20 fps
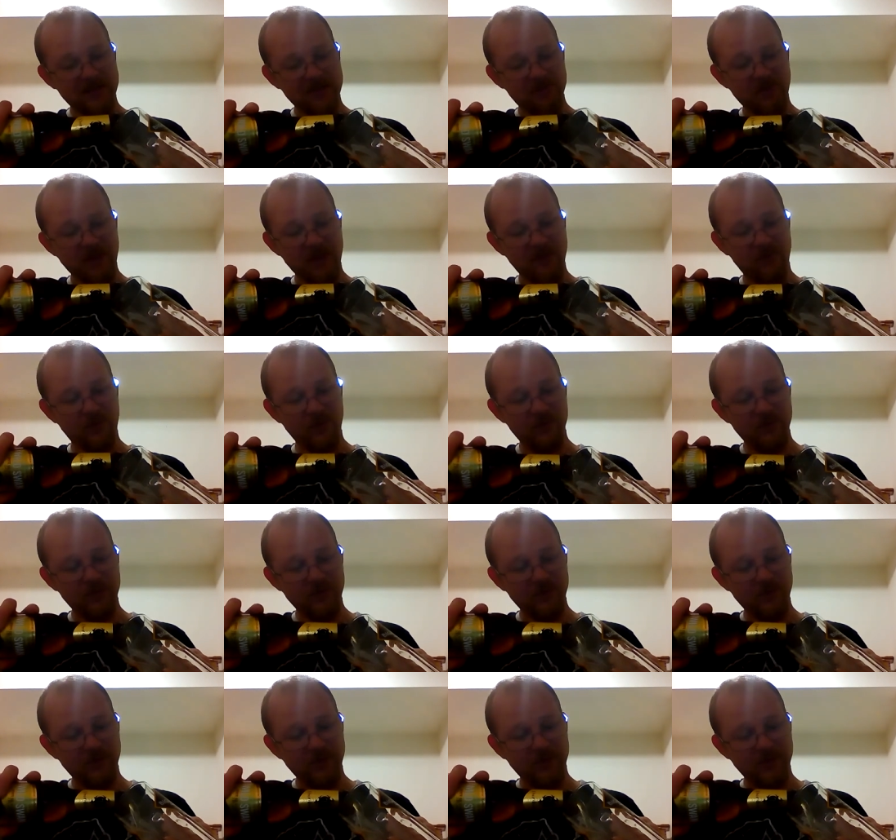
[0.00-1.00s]
I had to pay for them,
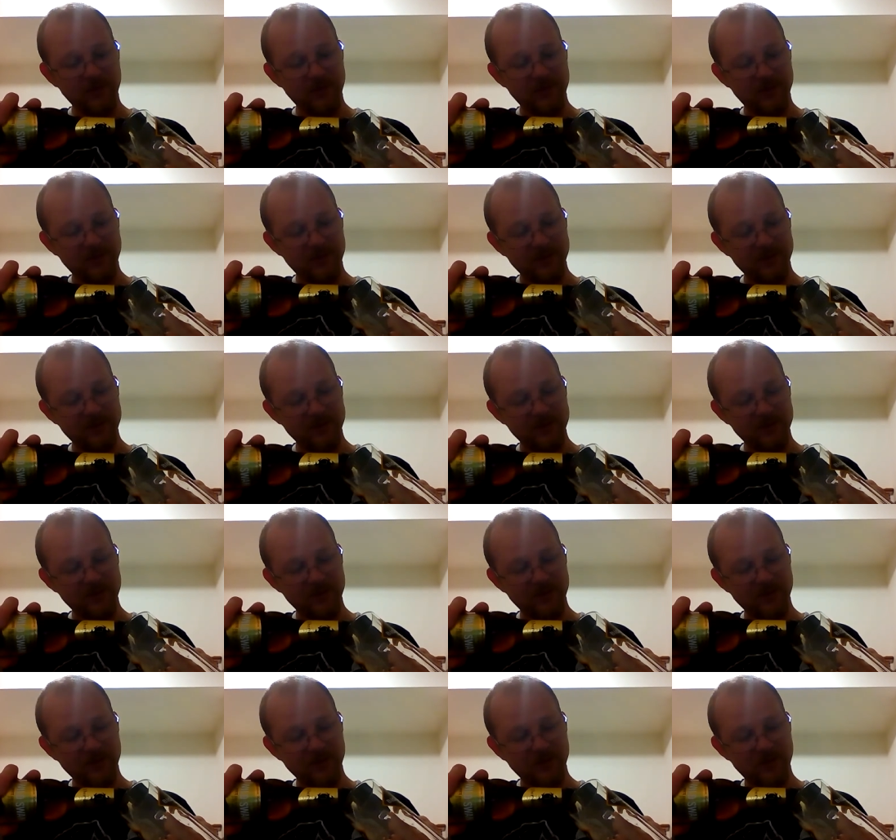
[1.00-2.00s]
don't worry.
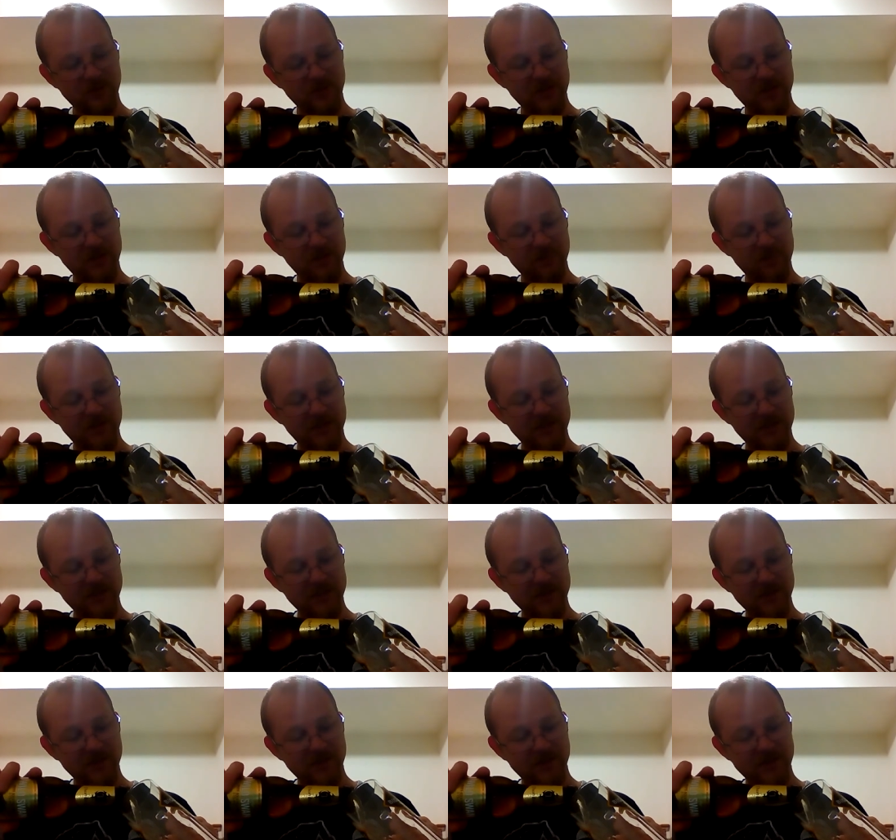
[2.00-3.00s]
This is going to be
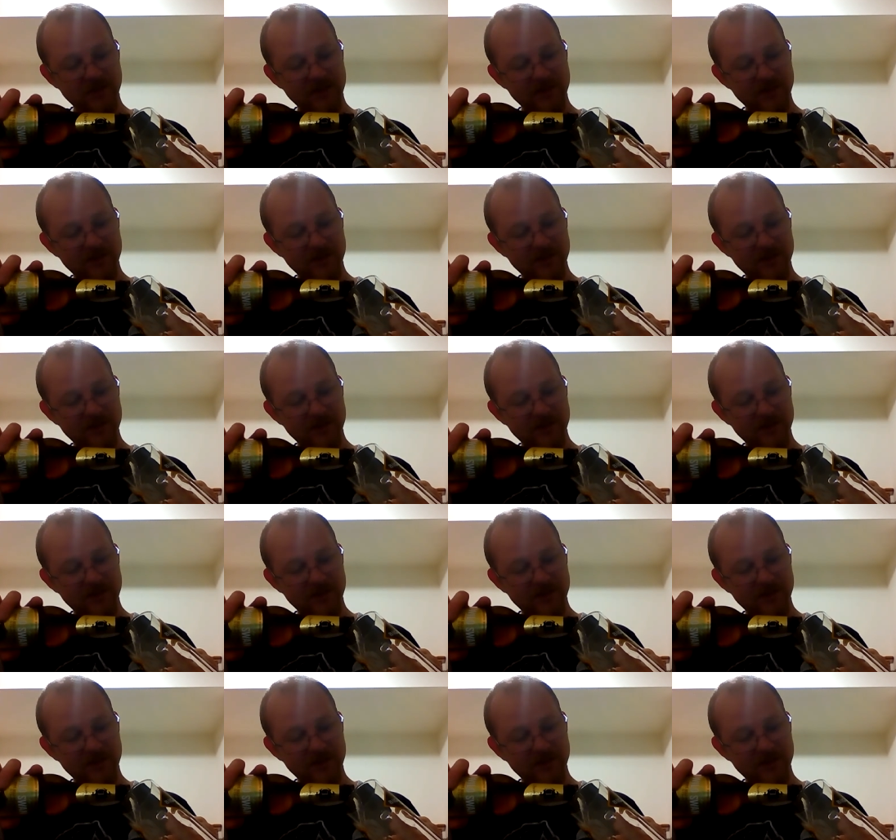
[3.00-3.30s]
unbiased. Oh,